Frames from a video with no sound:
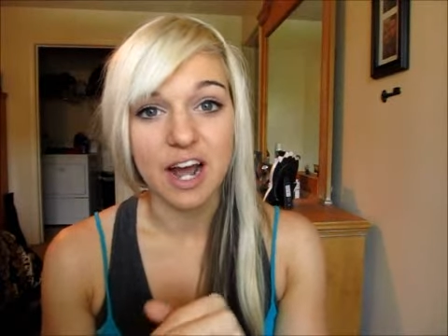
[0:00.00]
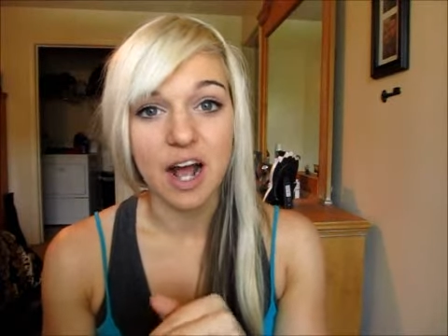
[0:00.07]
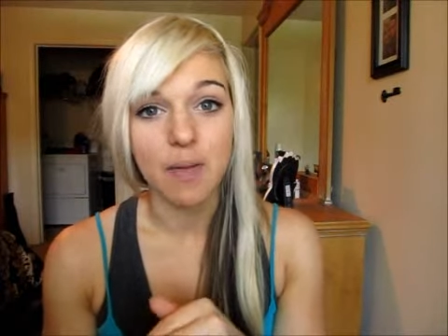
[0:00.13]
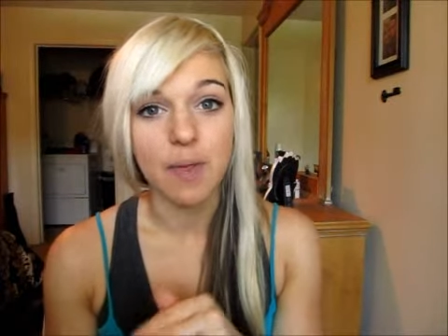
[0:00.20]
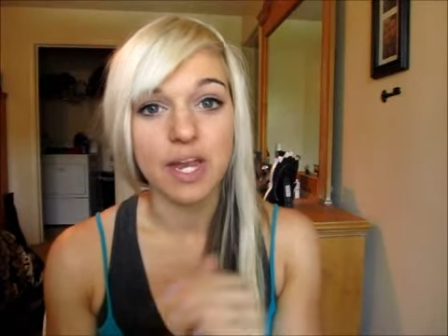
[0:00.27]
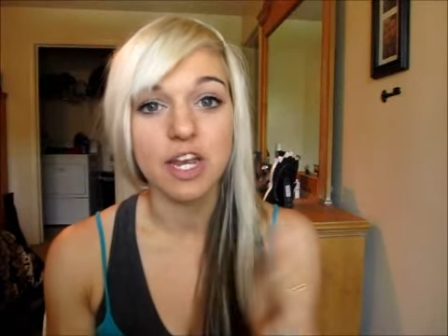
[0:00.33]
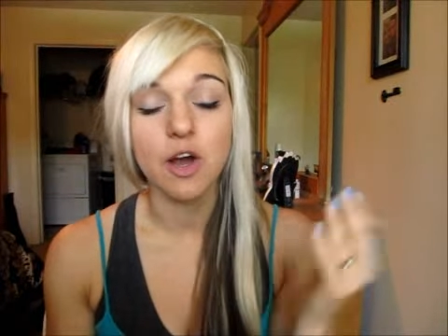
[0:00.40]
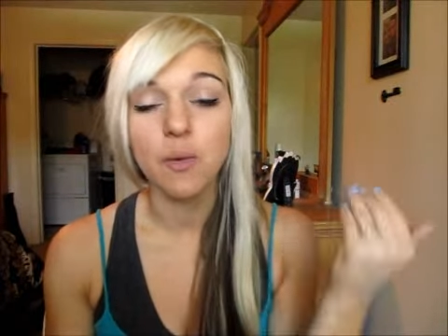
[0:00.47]

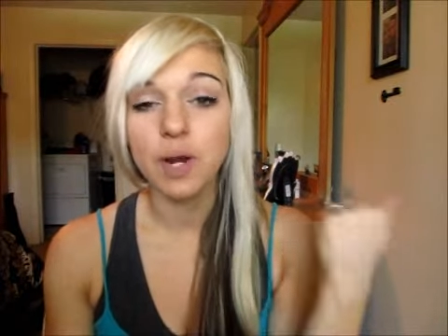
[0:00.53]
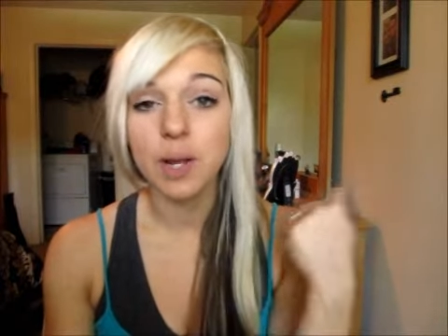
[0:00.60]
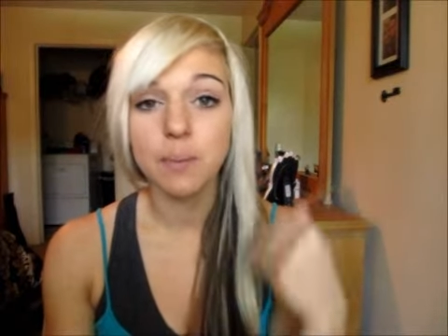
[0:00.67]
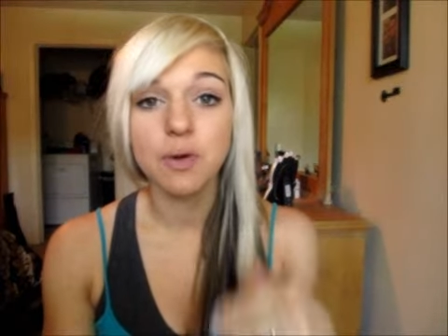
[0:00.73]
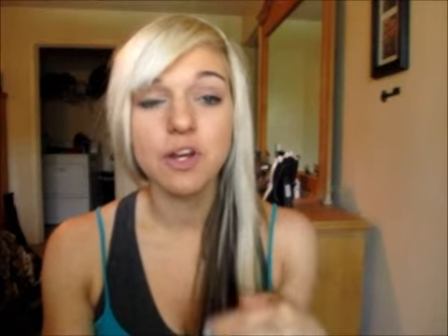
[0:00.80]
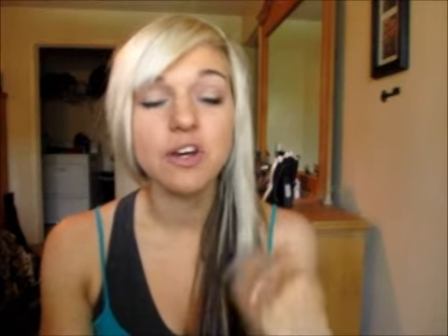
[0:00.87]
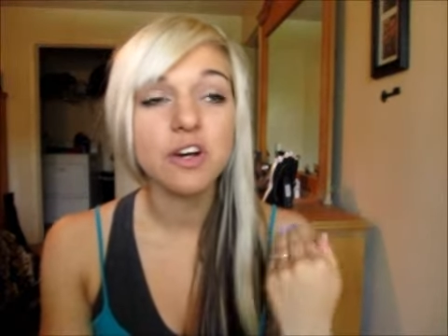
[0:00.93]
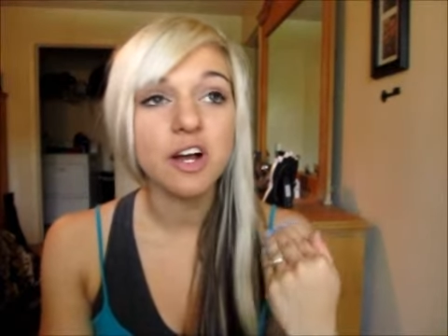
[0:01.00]
I know when I
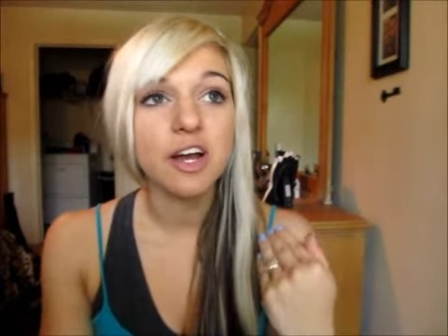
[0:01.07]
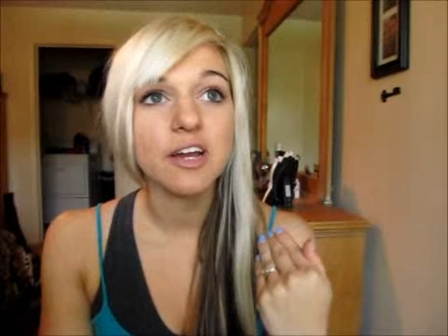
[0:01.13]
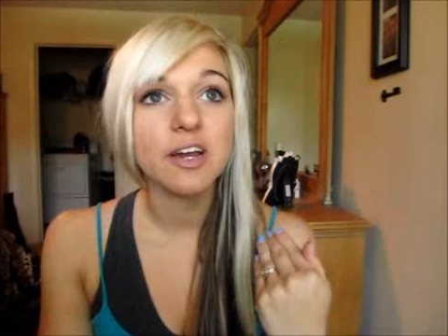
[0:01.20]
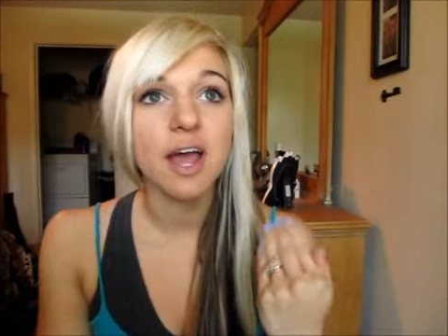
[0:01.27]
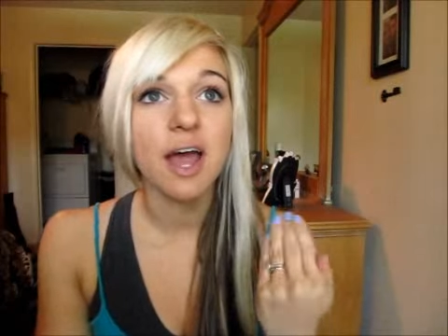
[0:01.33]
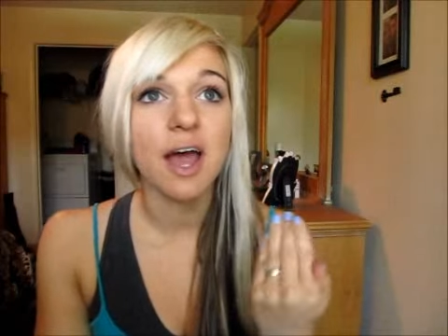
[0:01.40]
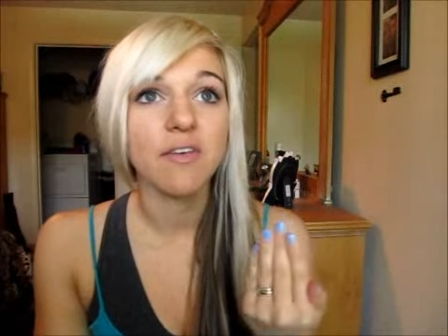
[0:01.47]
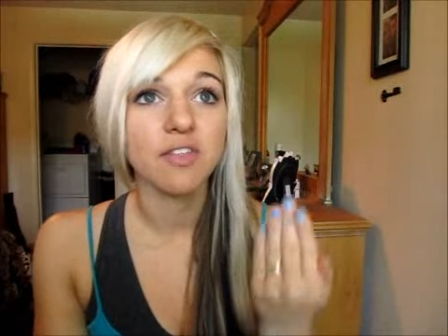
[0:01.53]
put it on
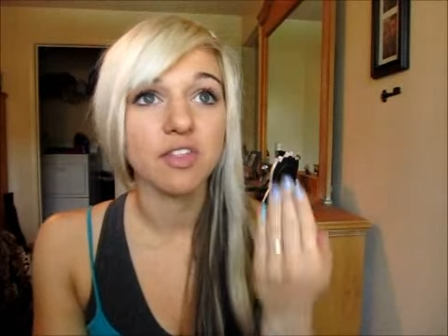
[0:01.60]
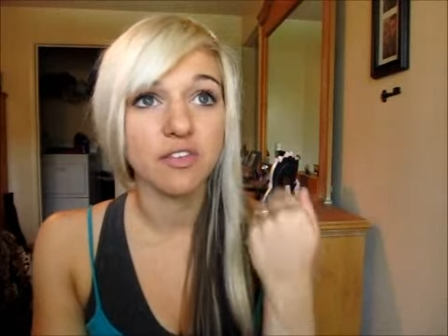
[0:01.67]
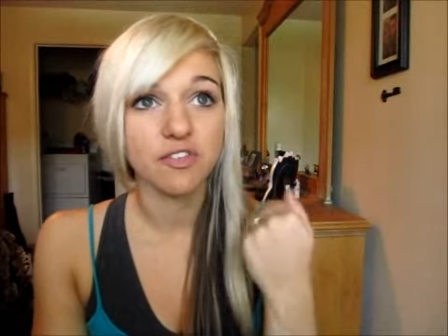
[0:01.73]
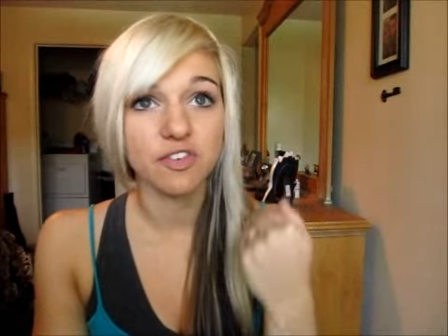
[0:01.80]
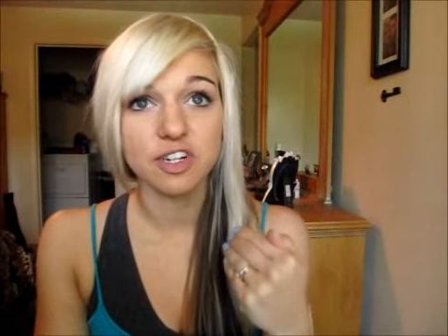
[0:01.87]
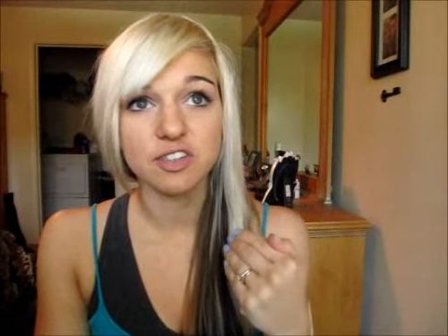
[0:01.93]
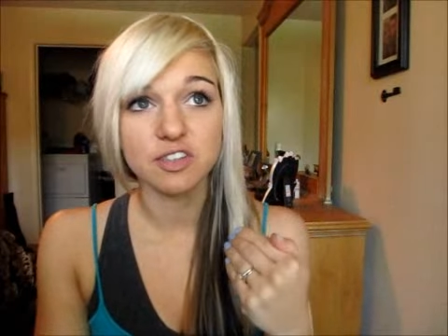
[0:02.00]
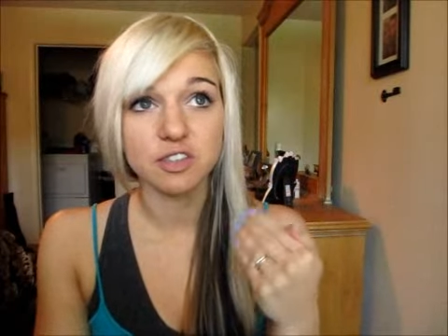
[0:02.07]

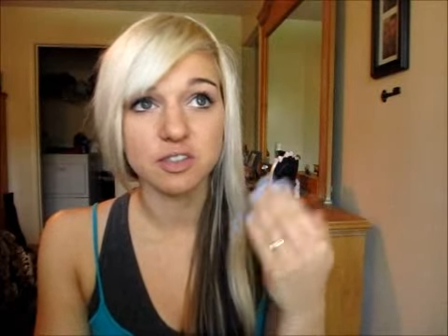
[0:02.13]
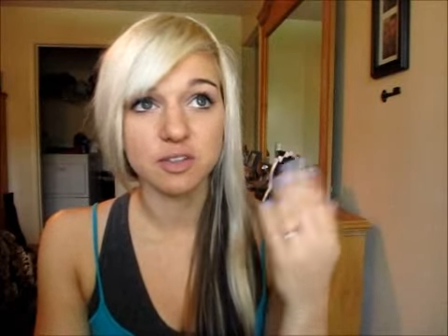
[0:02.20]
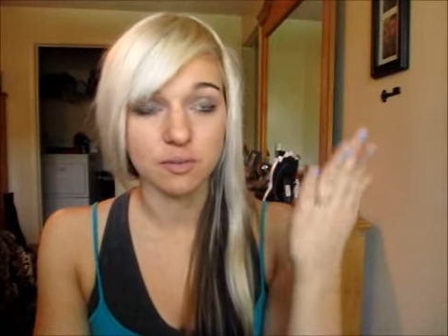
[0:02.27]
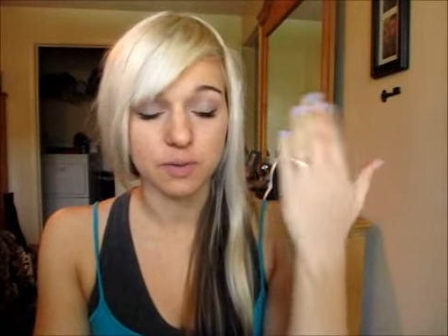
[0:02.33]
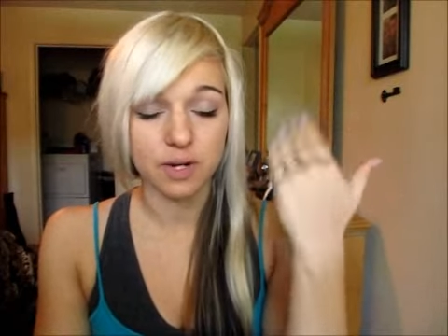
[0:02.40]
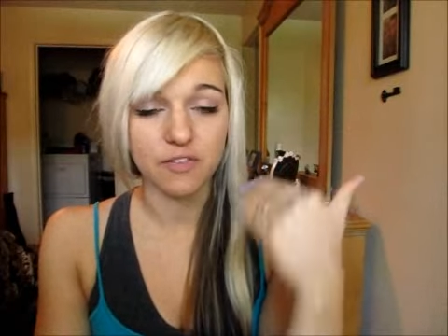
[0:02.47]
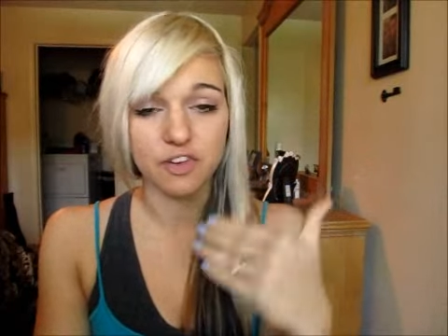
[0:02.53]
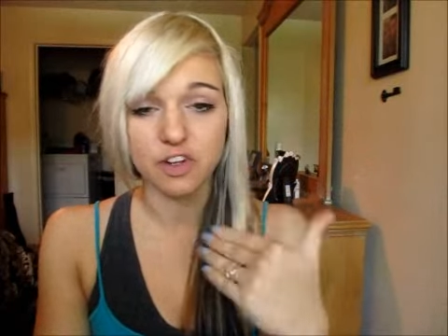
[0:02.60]

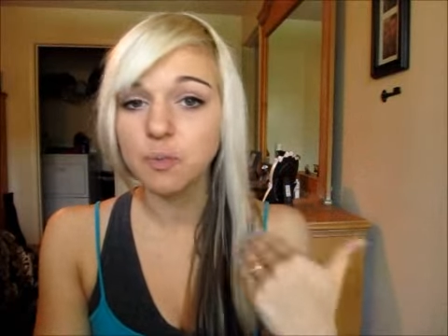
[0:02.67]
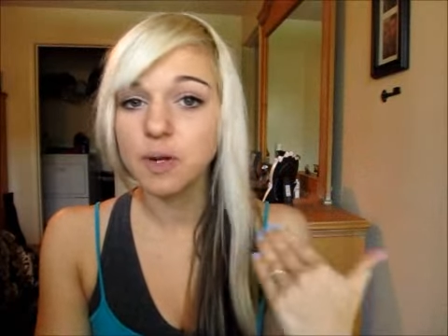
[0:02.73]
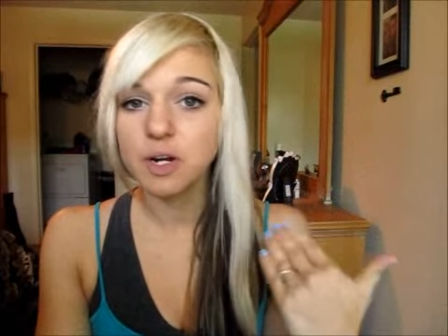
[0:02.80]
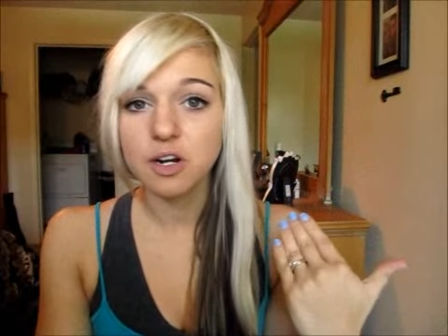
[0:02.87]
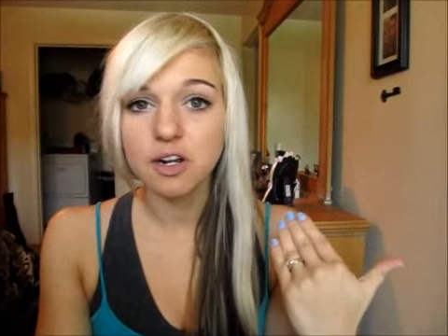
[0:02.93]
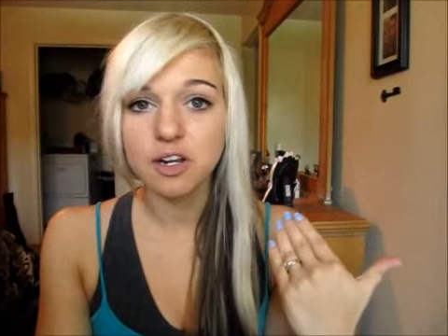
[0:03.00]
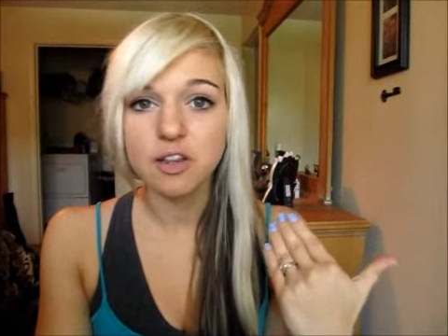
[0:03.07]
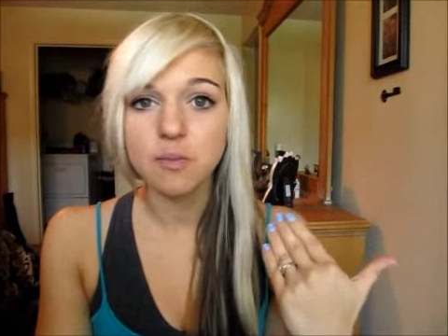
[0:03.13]
when I first put
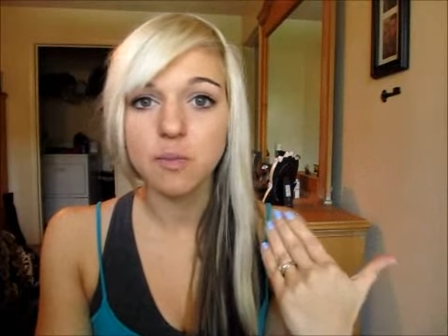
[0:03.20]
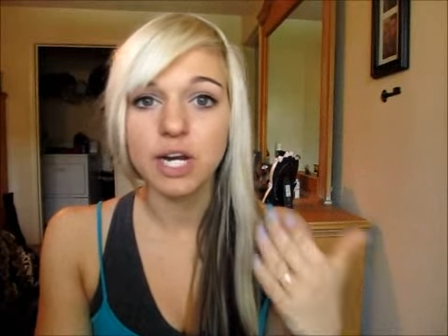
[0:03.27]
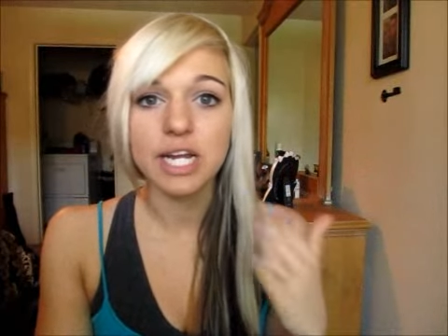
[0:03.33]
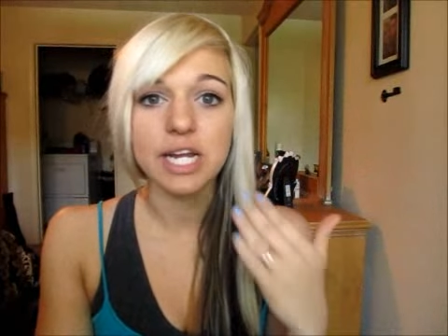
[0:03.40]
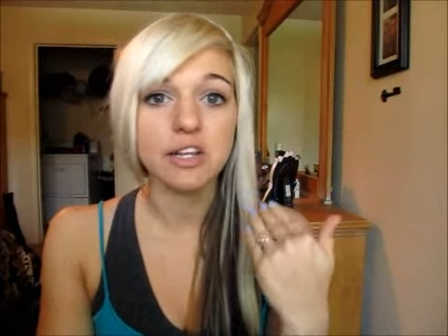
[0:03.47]
it on in the morning,